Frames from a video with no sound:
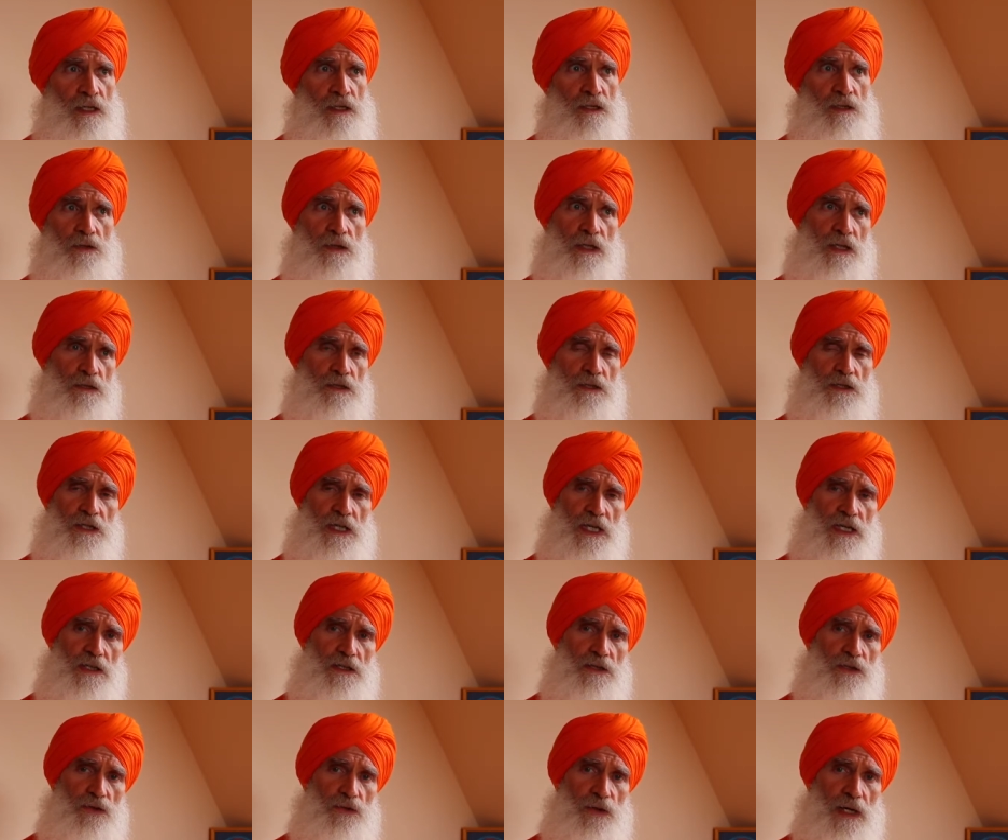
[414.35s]
So there's a
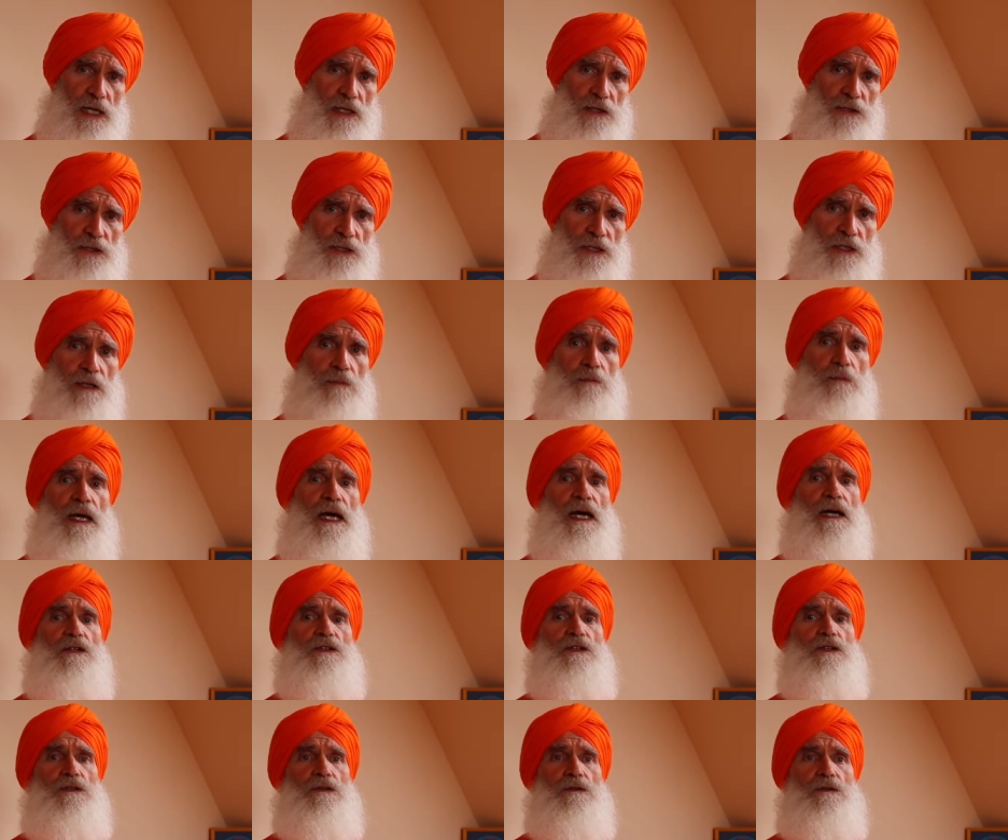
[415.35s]
second strategy.
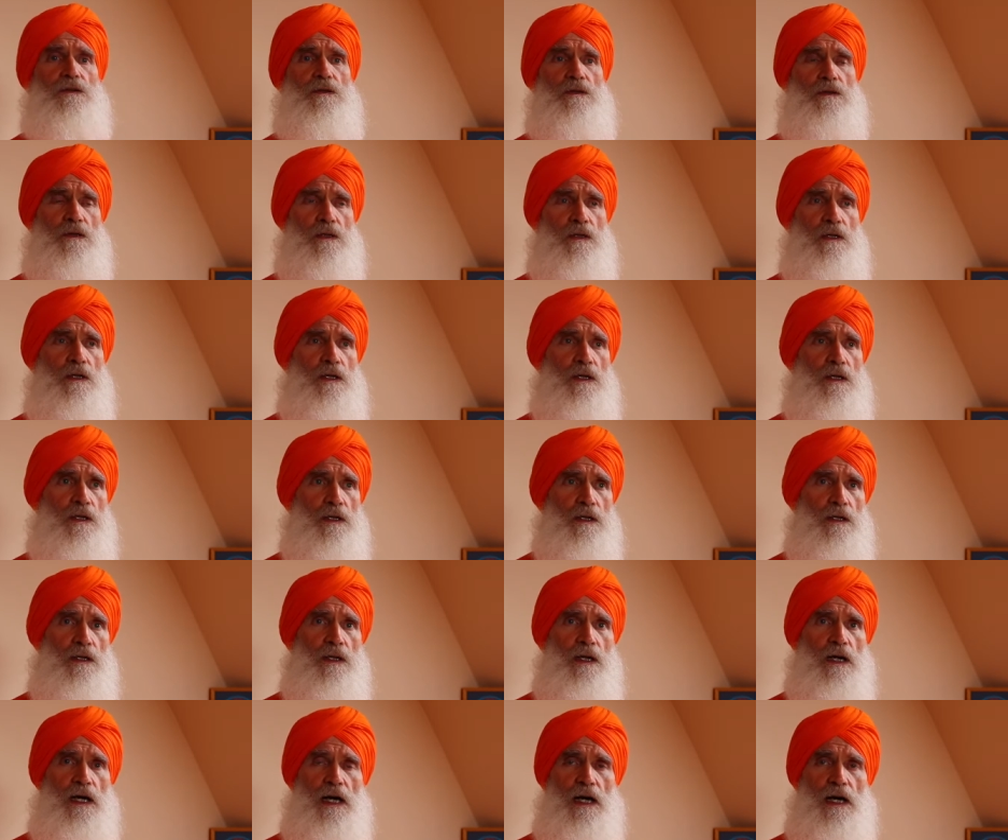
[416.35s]
Imagine,
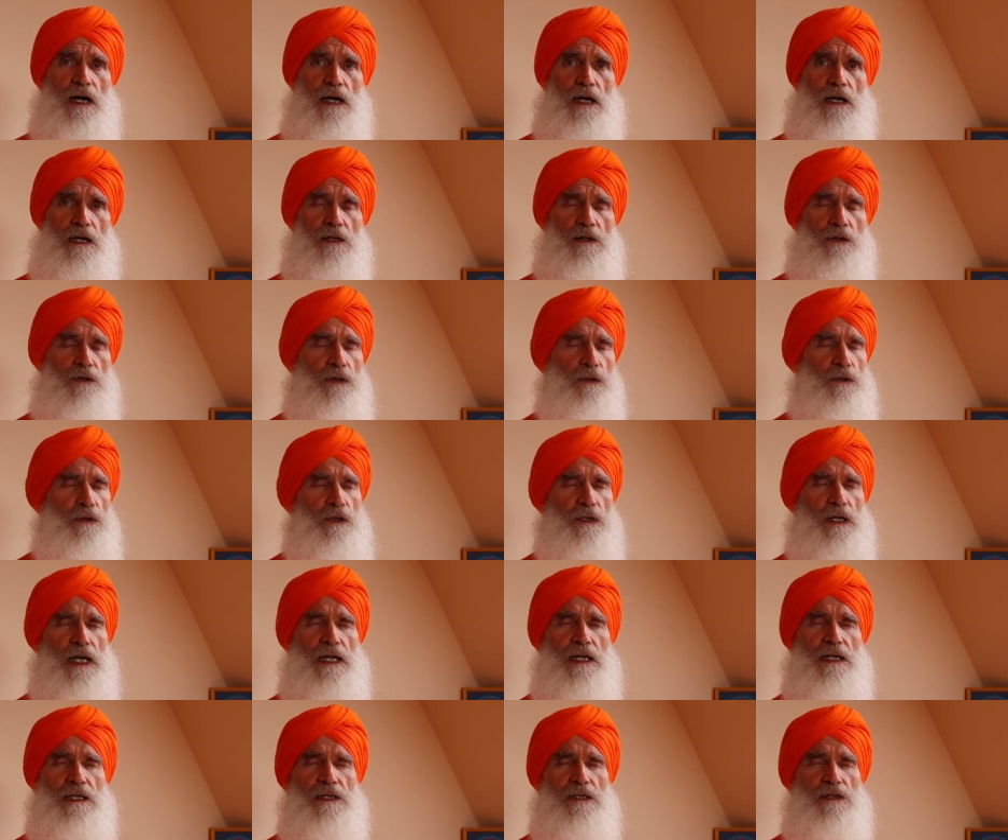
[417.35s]
uh, you know, you're
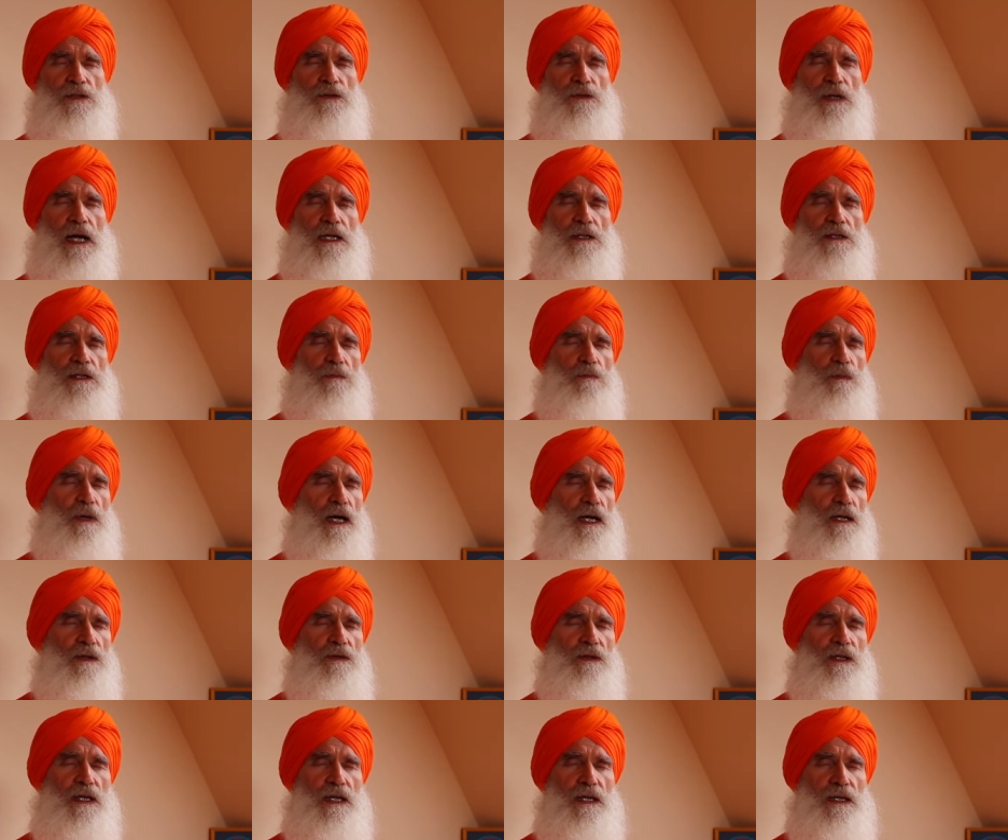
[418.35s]
getting distracted
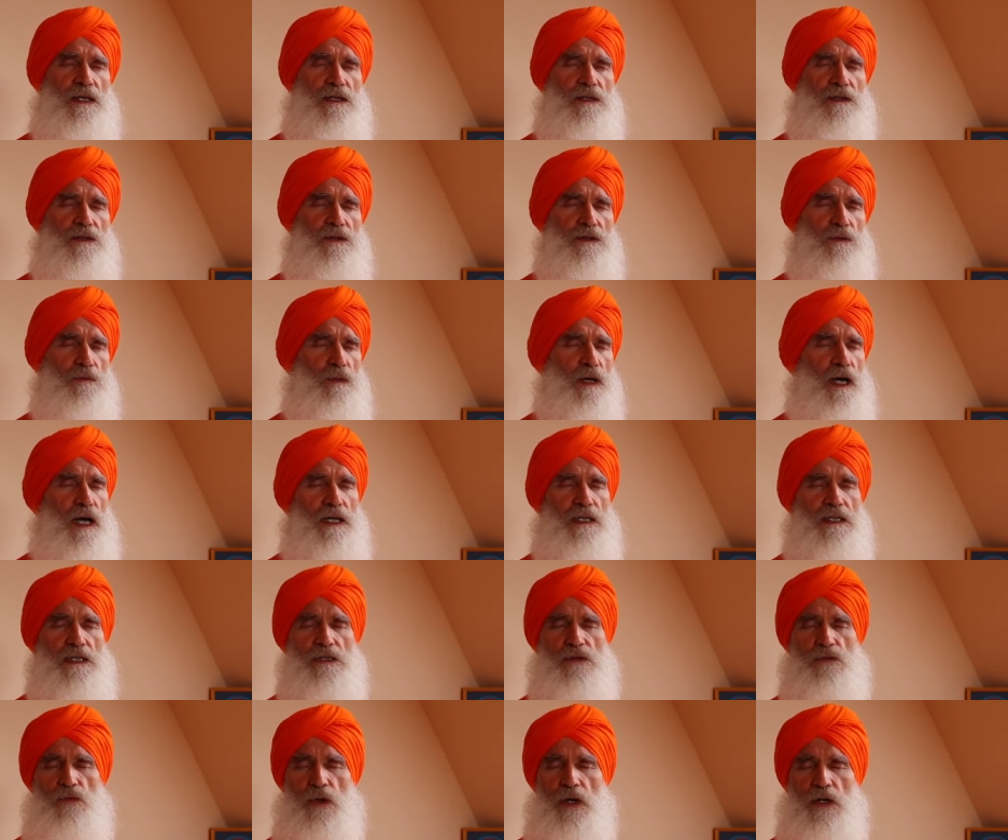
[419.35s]
by things, your
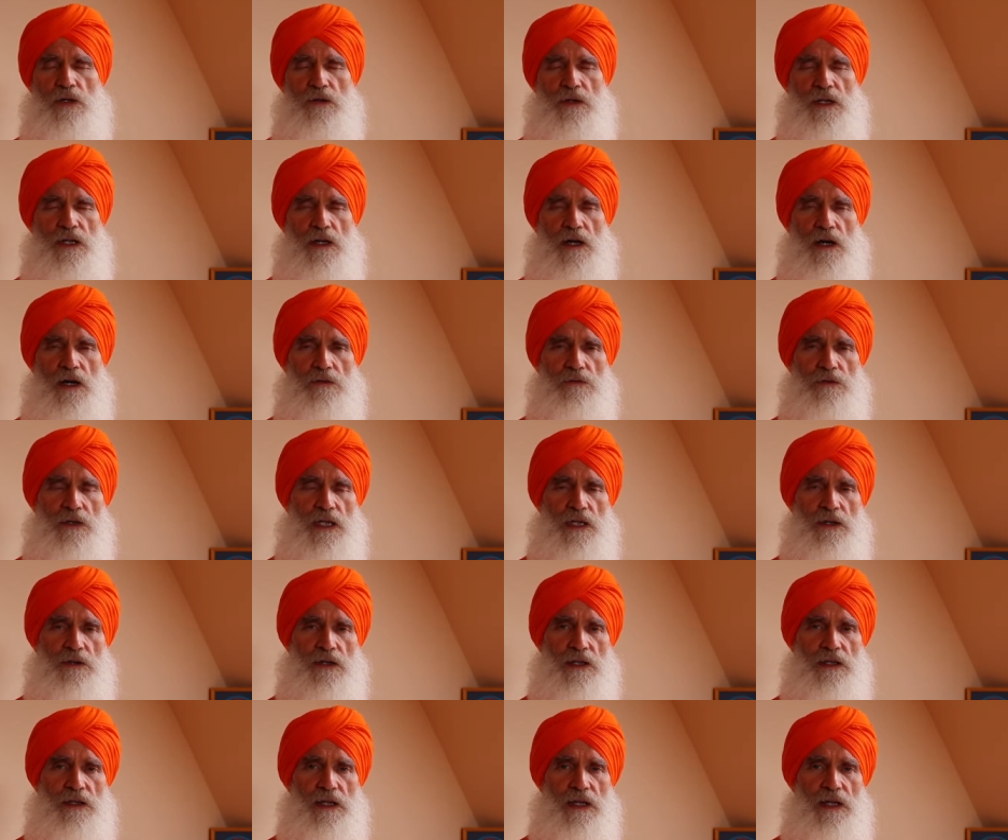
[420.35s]
mind is wandering off
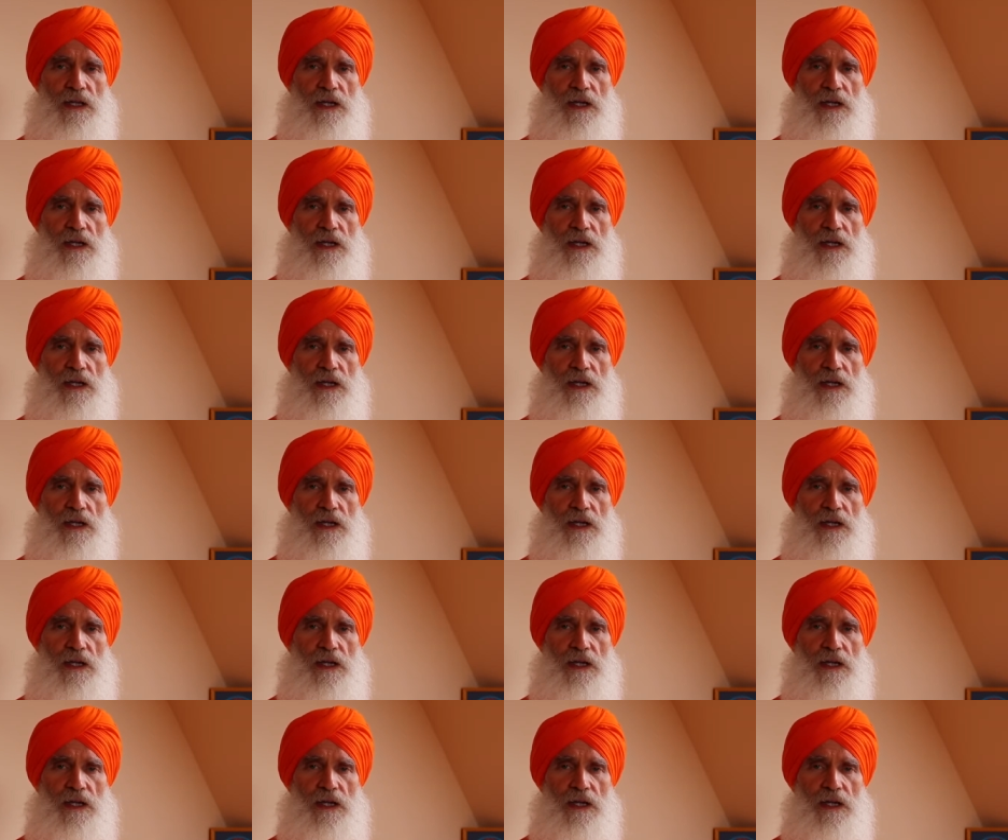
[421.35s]
here and